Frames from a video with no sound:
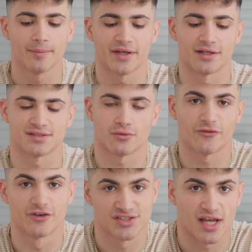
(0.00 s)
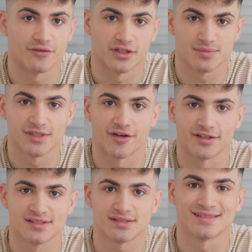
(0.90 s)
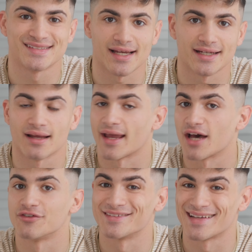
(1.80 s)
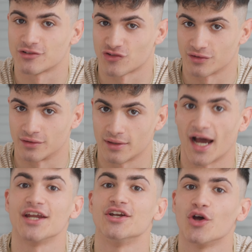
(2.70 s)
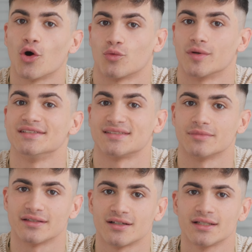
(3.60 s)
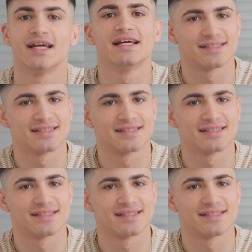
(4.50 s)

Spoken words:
because first I have experience and second I have intention. I know what needs to be done.